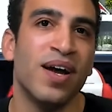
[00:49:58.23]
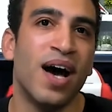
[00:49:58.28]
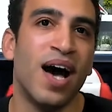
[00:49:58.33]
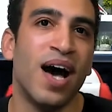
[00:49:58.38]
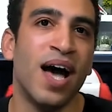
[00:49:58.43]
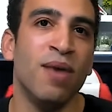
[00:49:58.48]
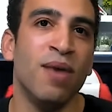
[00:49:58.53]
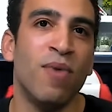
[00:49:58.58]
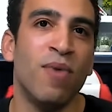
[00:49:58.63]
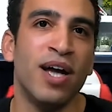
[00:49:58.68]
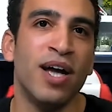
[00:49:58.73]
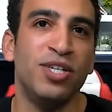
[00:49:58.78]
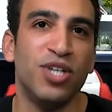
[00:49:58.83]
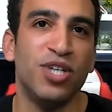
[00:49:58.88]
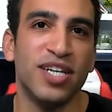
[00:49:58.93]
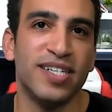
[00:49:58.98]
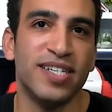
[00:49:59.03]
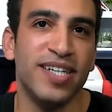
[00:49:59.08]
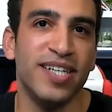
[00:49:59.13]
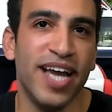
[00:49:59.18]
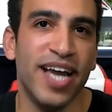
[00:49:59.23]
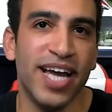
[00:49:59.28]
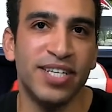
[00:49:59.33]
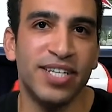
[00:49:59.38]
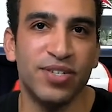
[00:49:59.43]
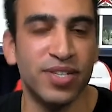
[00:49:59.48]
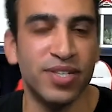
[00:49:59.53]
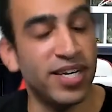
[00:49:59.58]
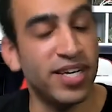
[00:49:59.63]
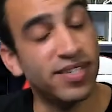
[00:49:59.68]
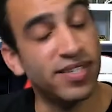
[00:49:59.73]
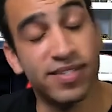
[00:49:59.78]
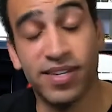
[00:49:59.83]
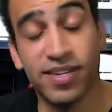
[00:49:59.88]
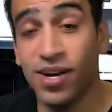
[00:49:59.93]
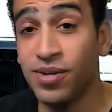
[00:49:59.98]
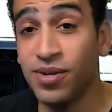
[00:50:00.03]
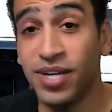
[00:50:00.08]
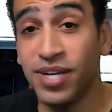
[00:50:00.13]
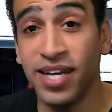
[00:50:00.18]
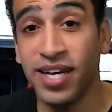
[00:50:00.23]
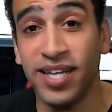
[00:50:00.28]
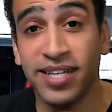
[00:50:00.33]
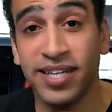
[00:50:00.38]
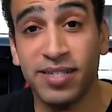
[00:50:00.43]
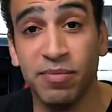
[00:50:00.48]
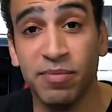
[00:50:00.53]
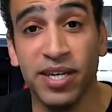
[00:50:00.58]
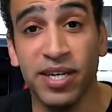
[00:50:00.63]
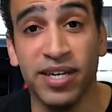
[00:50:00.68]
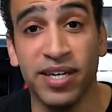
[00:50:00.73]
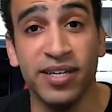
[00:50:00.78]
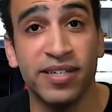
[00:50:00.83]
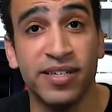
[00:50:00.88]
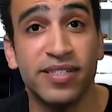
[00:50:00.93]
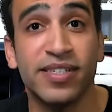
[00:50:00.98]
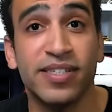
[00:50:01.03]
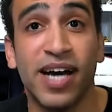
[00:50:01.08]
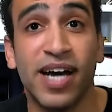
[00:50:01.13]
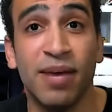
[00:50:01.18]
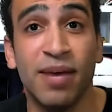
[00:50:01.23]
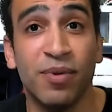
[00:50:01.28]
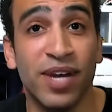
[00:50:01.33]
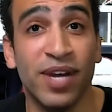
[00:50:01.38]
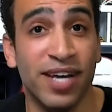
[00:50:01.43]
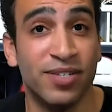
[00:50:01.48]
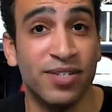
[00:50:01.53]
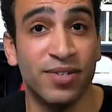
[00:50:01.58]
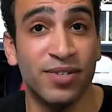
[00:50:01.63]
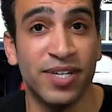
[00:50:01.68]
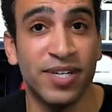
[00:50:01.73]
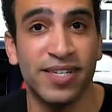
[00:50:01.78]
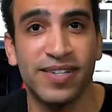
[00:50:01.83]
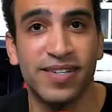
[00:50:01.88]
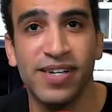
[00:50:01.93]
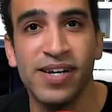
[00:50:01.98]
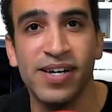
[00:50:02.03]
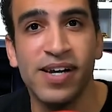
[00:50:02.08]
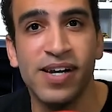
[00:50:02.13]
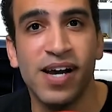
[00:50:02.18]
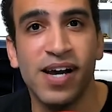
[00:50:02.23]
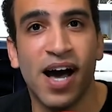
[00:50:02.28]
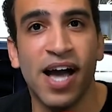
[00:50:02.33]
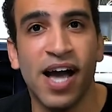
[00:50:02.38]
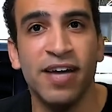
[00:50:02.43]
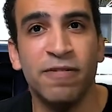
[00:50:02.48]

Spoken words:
I want Justin to answer this. Okay, that's me. I will answer this. I